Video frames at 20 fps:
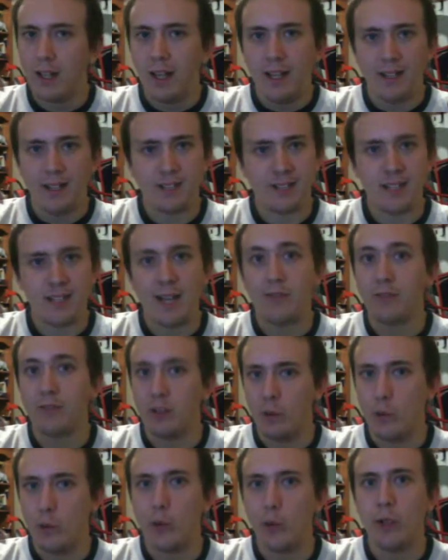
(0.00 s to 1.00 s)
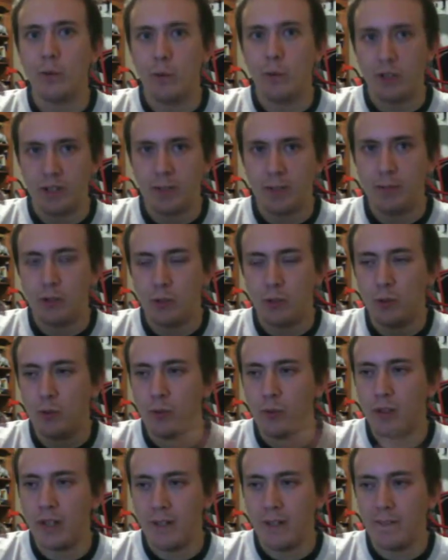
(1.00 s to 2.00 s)
it's definitely one with them two
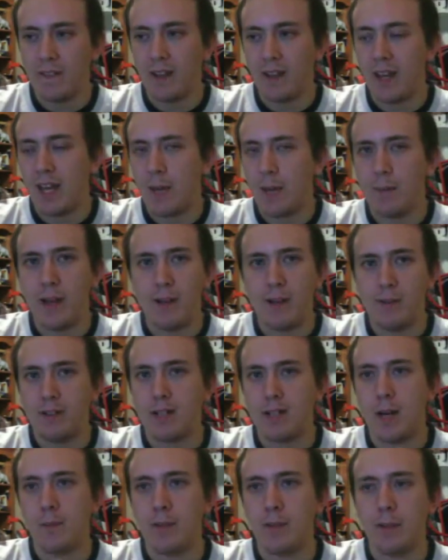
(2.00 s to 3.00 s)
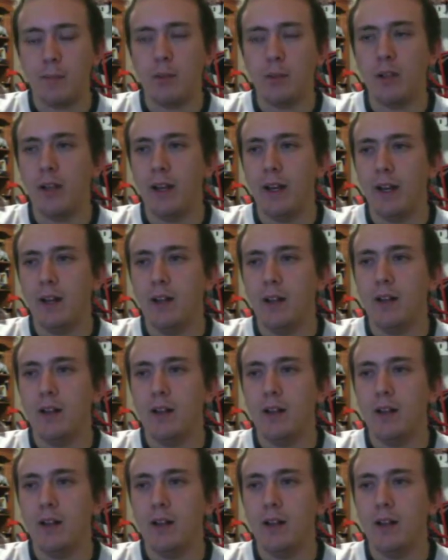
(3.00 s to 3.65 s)
in the game every time they play.